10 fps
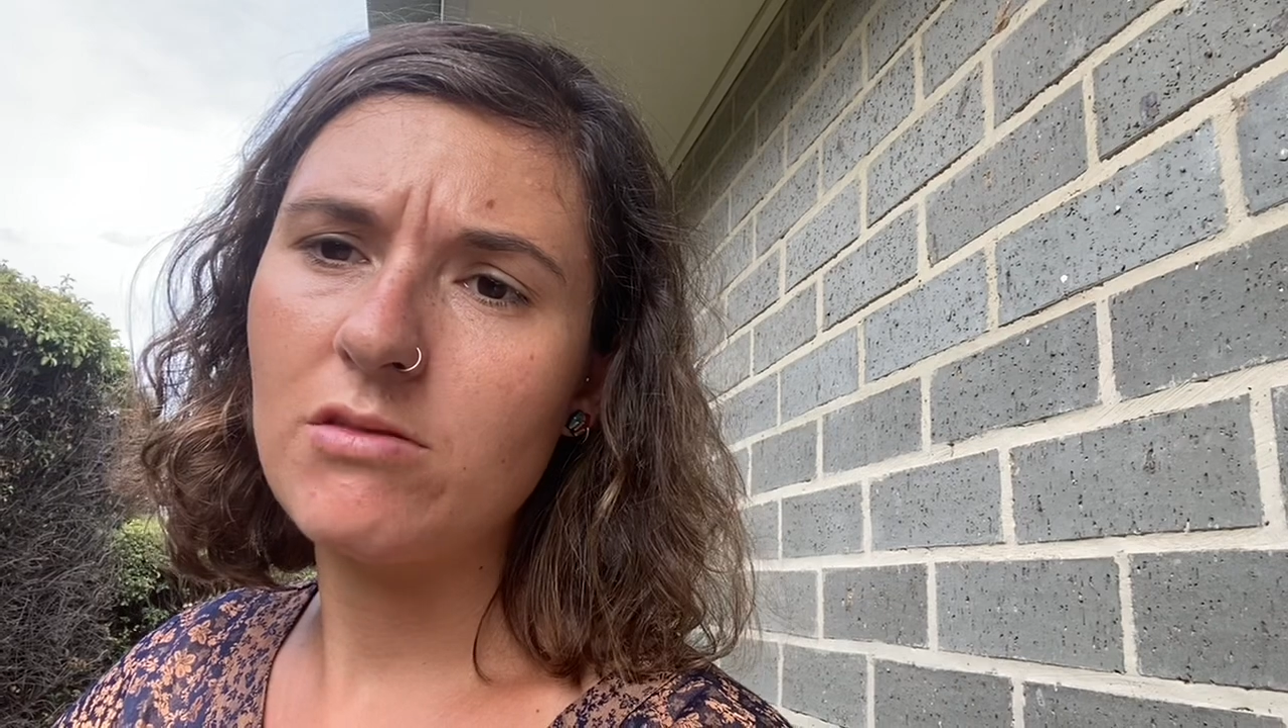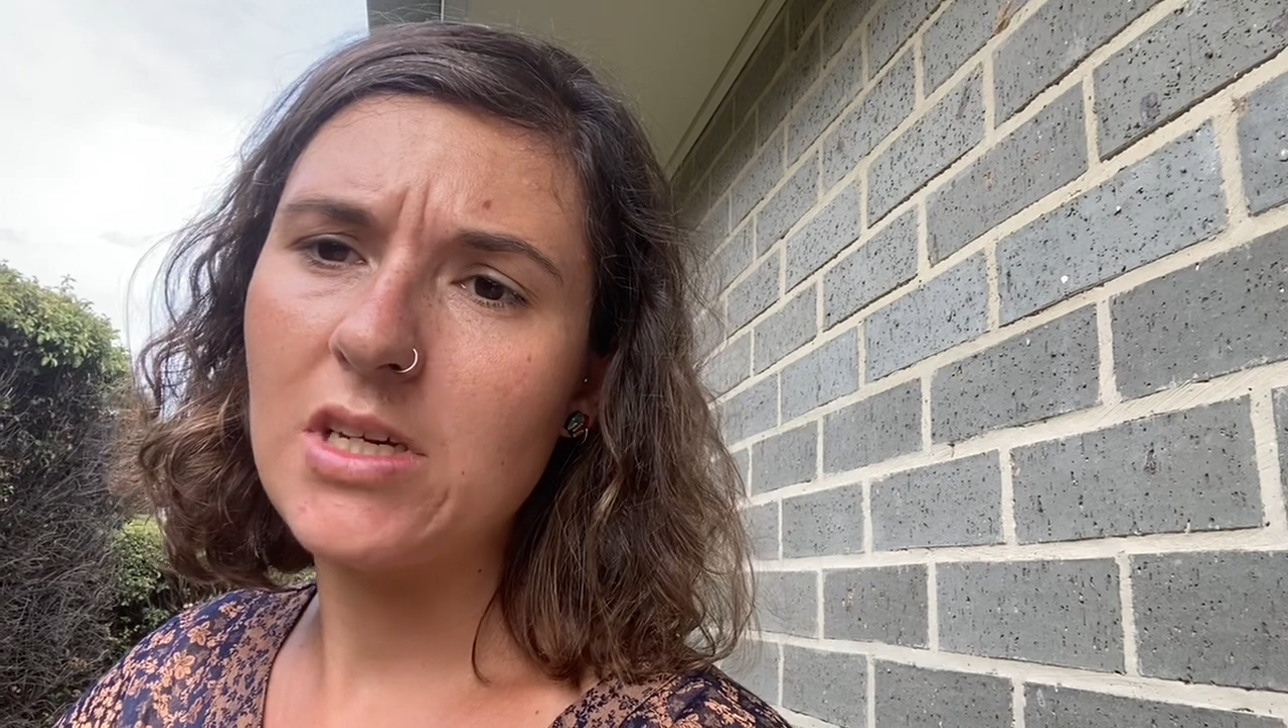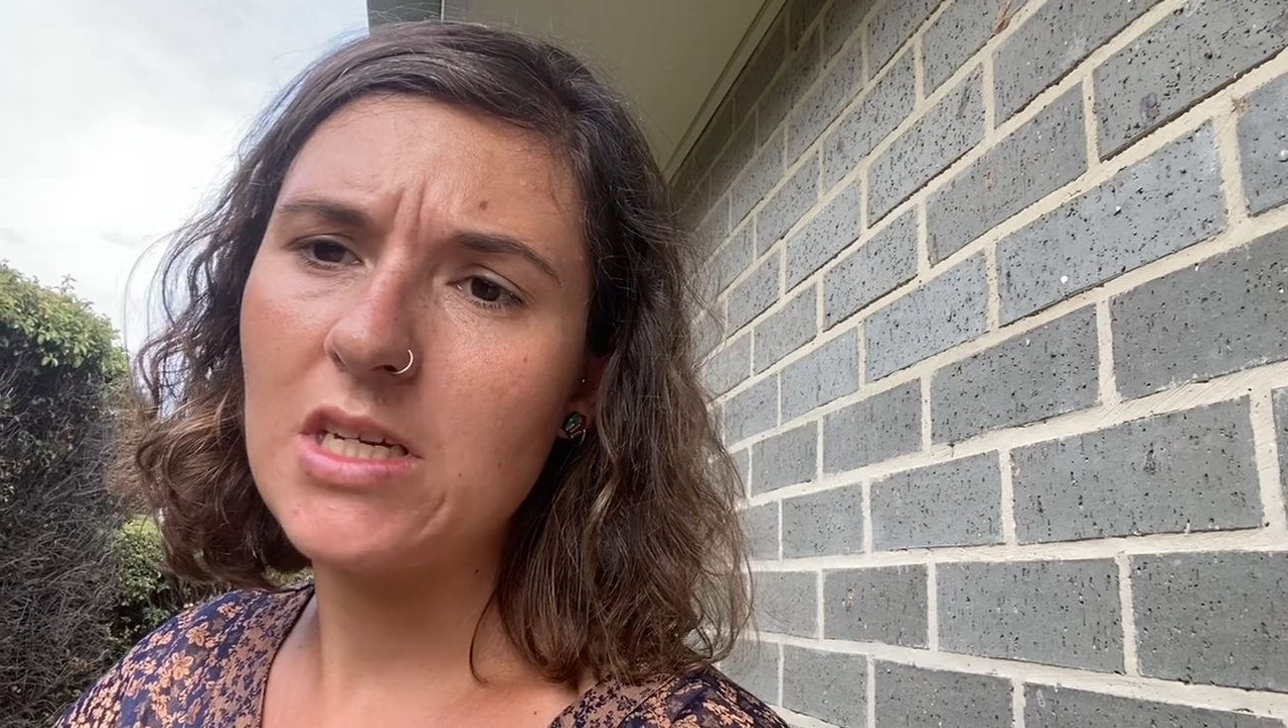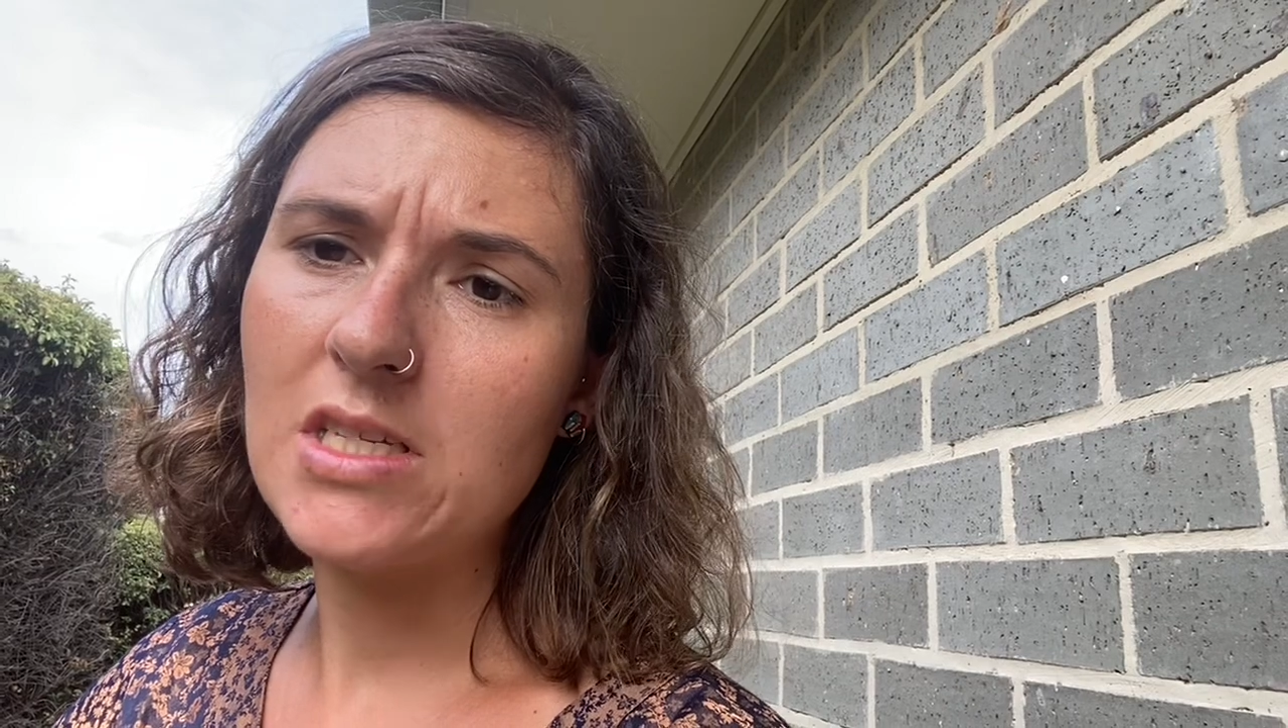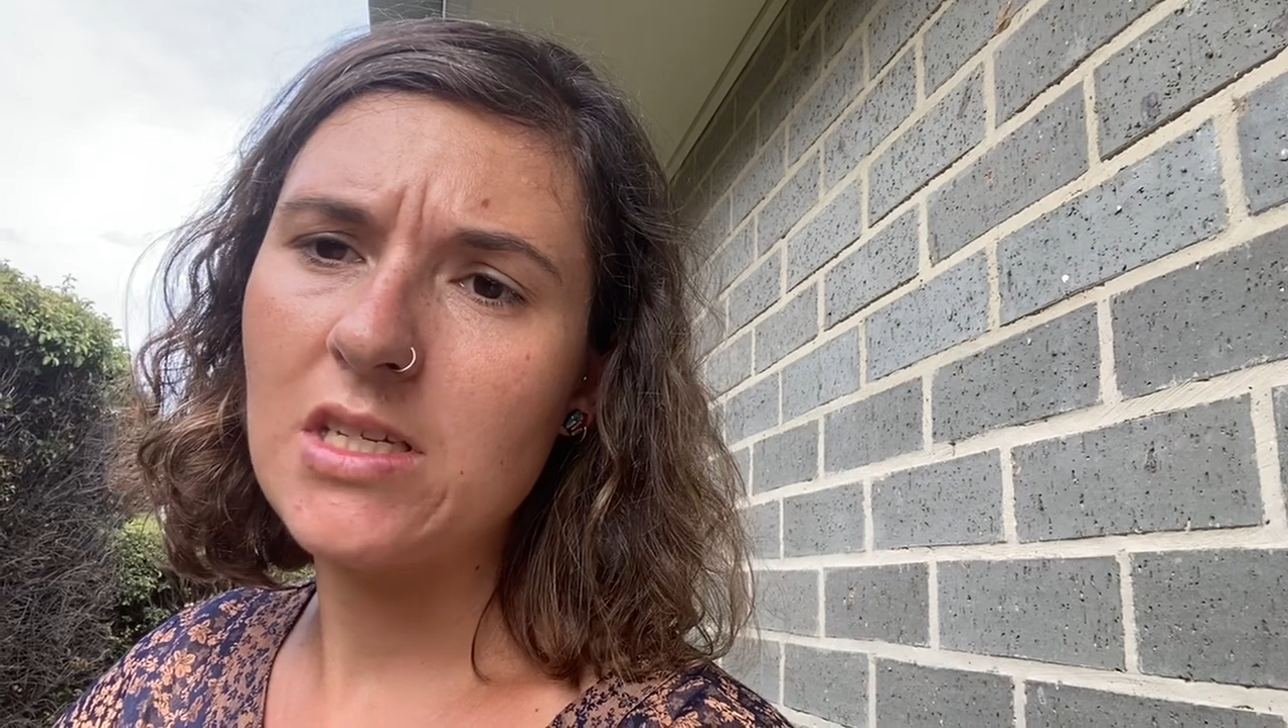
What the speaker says: kids